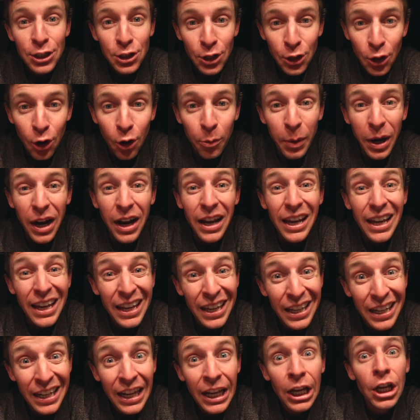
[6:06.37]
Sonoma
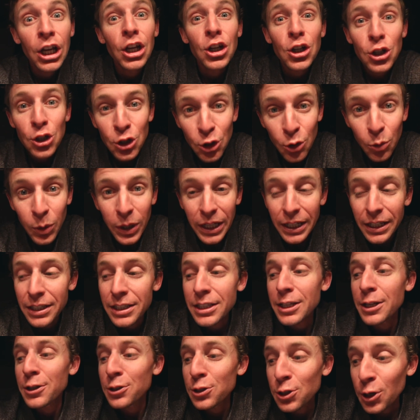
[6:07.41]
in two
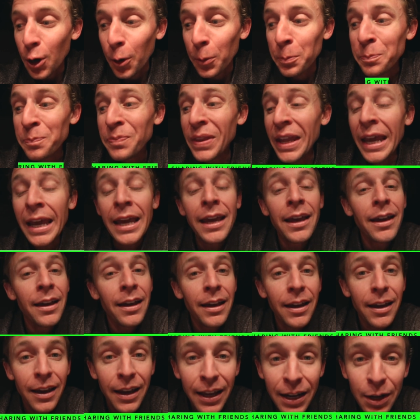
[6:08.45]
weeks. So
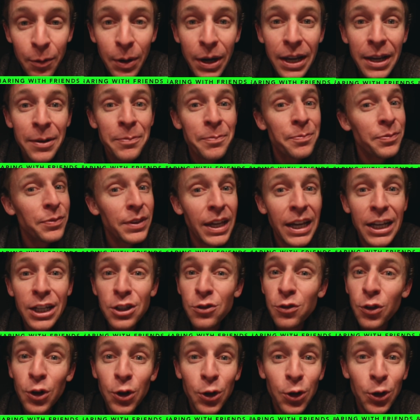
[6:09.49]
anyway,
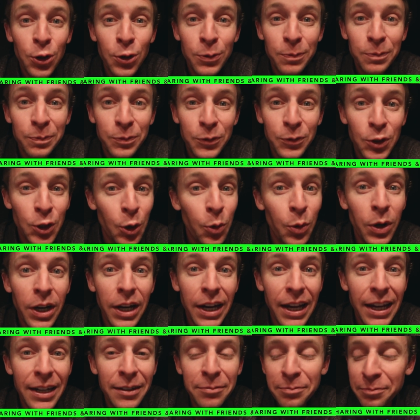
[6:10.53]
thanks for tuning
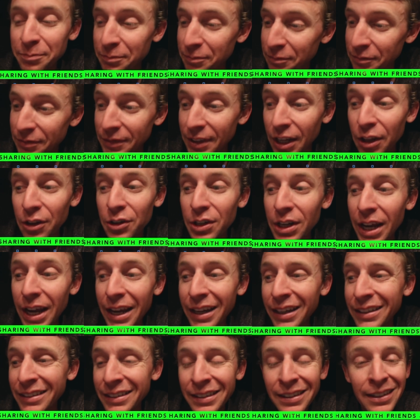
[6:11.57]
in. Another
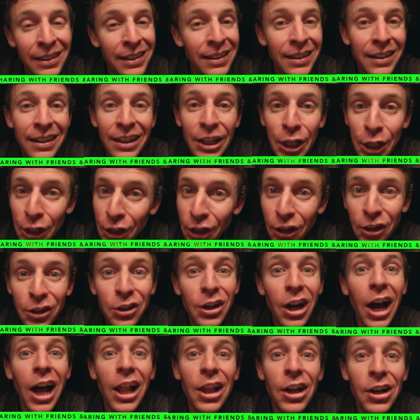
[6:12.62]
day, another
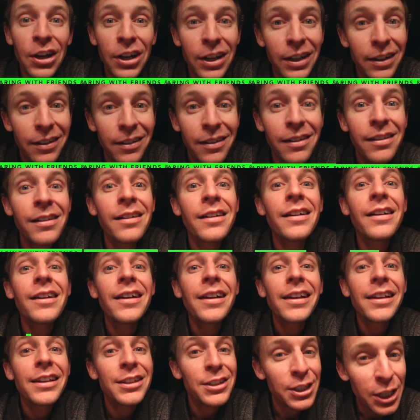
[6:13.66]
dollar.
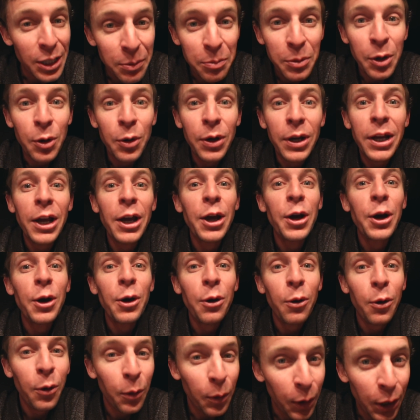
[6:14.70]
Seek beauty,
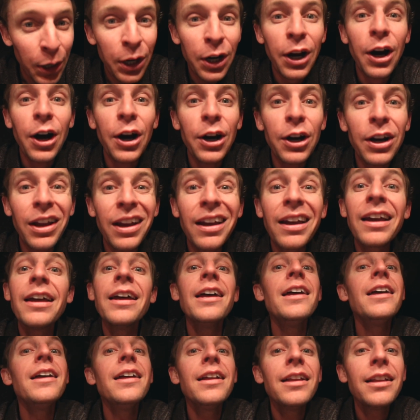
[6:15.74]
work hard,
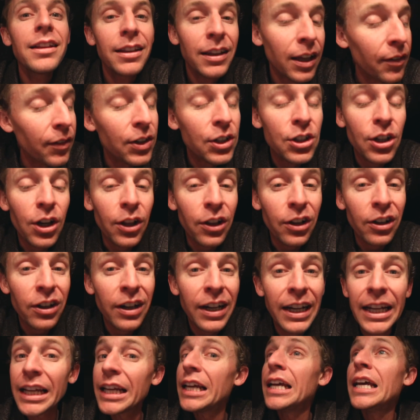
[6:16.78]
love each other.
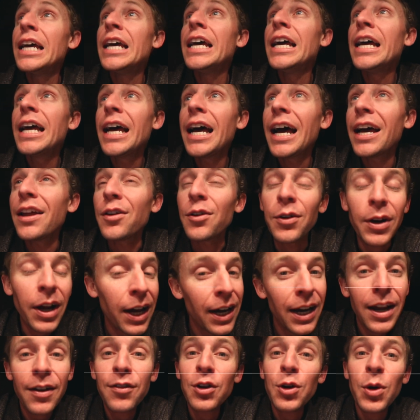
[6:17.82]
I do
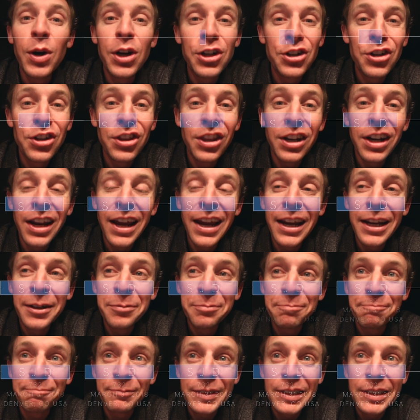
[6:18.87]
not have a question today.